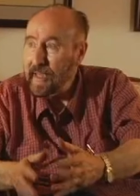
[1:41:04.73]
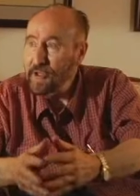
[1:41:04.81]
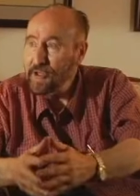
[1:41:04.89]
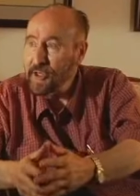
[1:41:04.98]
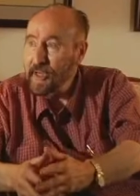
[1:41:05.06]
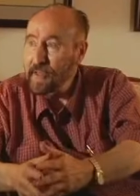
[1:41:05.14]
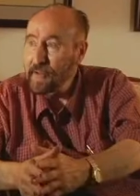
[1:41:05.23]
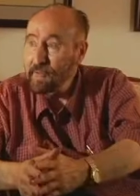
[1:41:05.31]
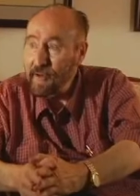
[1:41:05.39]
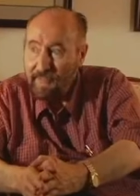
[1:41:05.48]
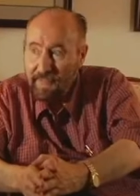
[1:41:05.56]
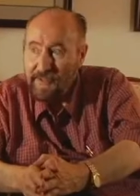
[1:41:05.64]
and share the
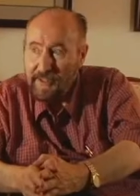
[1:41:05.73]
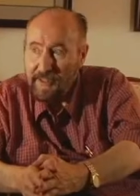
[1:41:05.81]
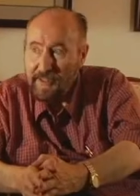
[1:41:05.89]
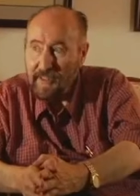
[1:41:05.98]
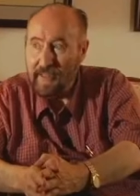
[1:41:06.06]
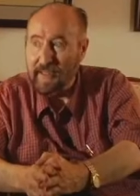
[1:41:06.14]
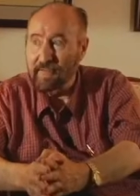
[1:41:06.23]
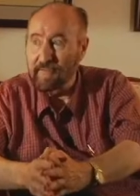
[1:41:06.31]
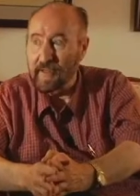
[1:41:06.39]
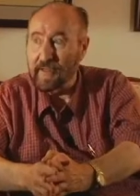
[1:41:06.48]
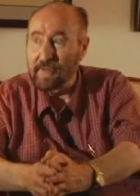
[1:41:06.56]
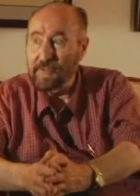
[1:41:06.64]
references that I
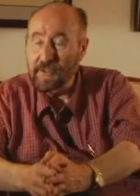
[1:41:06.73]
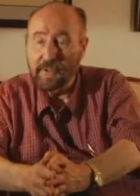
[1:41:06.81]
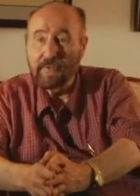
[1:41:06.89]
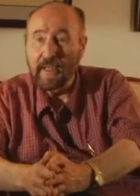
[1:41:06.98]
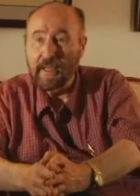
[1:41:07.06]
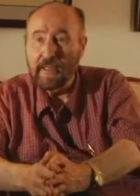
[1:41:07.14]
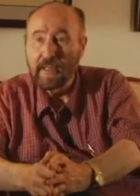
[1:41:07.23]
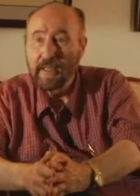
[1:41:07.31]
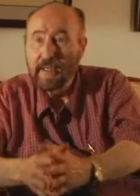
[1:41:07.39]
found, so that